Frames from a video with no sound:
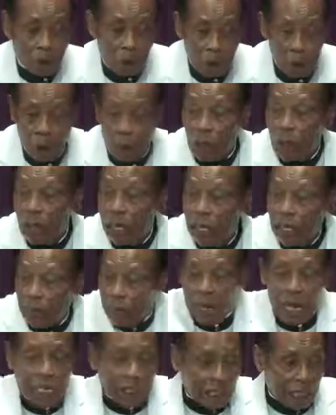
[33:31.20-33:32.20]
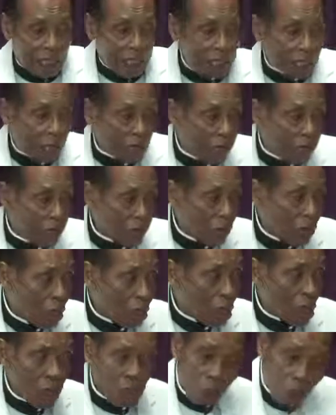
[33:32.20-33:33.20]
to help others.
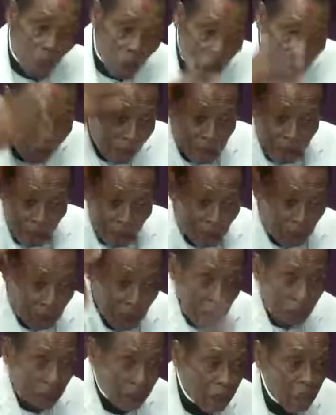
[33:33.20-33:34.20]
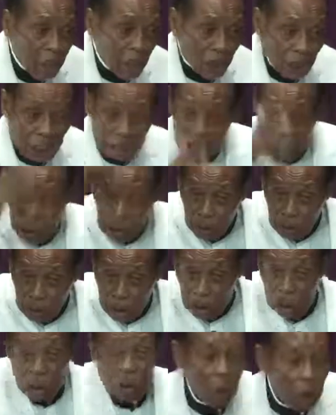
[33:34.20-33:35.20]
Or what we think, what can we
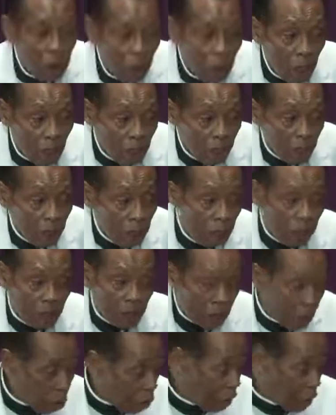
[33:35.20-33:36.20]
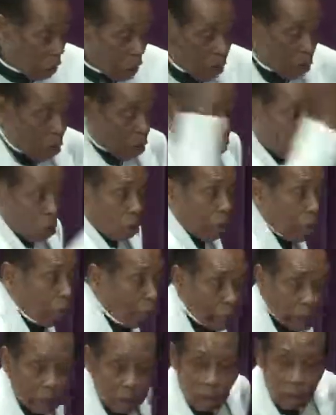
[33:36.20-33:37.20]
do to do this? What can we do to
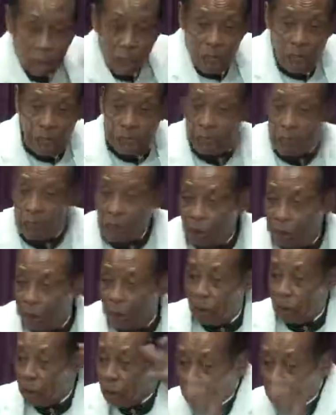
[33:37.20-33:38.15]
help this one? What can we do